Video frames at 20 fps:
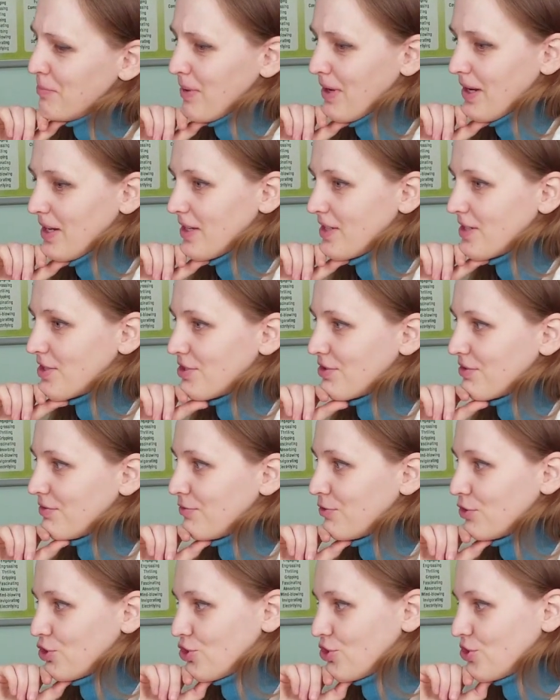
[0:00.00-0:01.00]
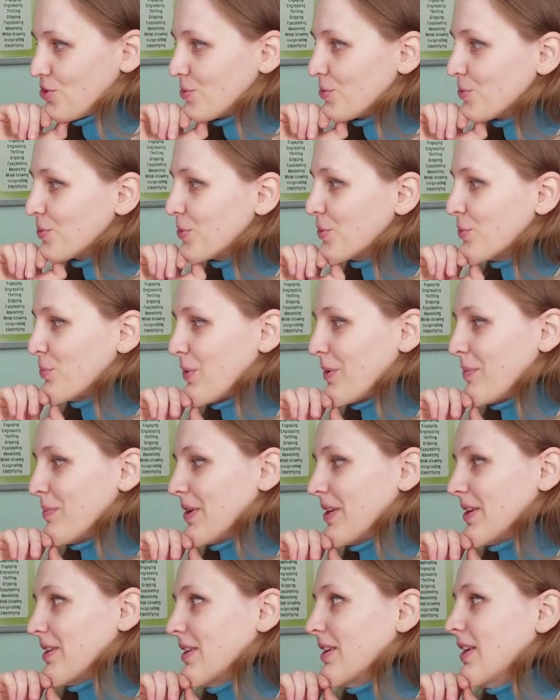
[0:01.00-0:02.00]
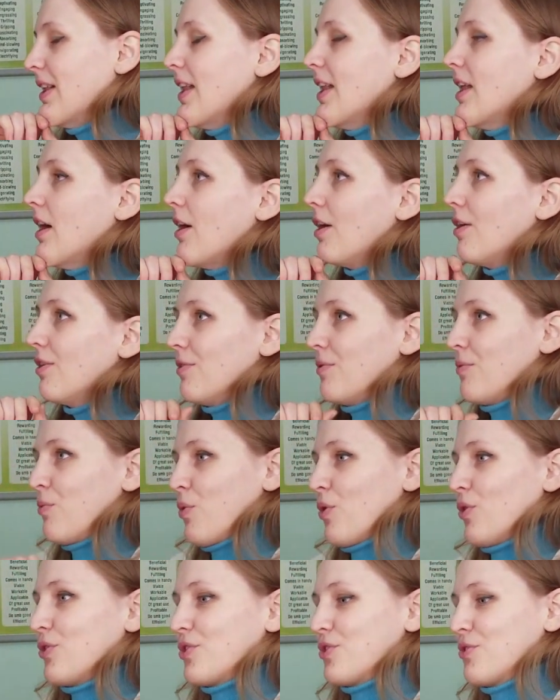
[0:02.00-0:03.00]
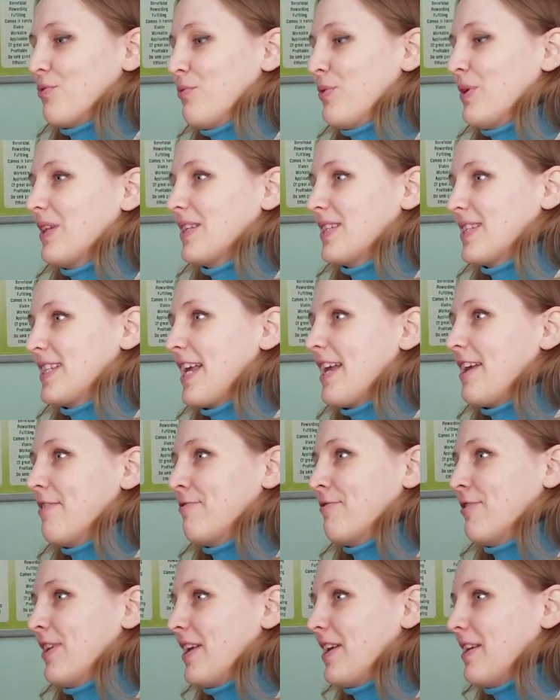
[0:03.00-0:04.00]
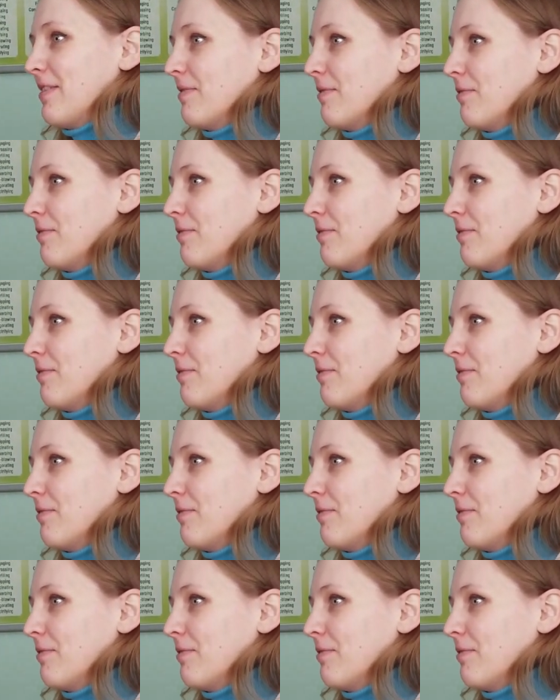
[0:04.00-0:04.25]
but for sure women want to feel safely